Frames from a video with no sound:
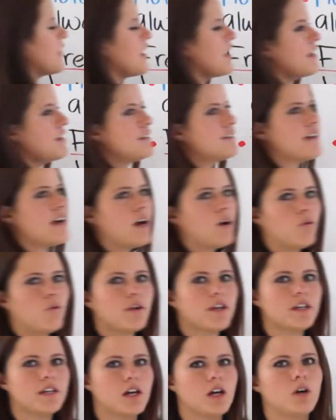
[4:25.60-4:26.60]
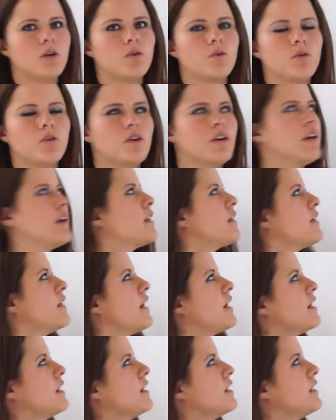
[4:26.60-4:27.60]
that is how we know
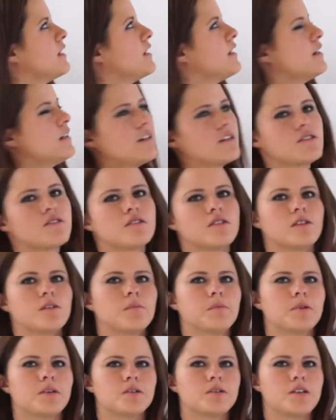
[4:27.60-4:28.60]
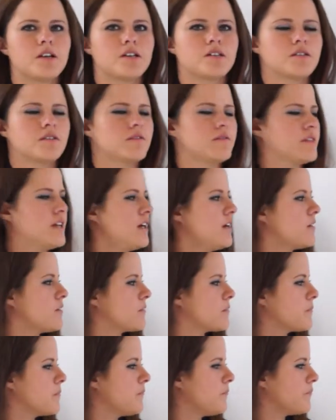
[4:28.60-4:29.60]
that it is a possessive
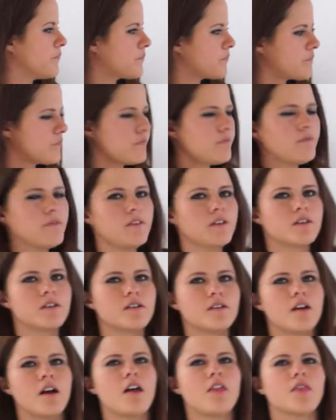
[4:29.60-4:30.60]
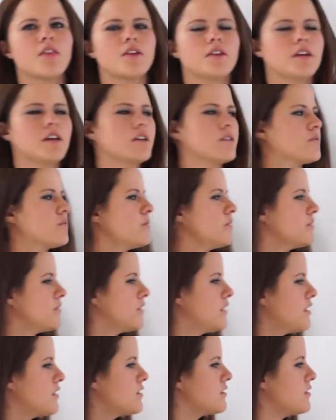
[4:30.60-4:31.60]
noun. The next one
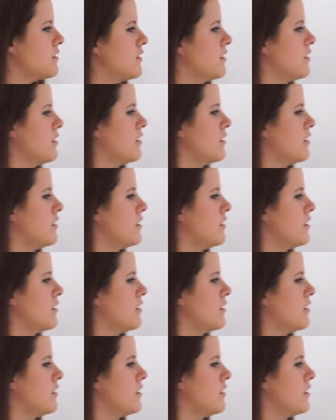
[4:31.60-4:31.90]
says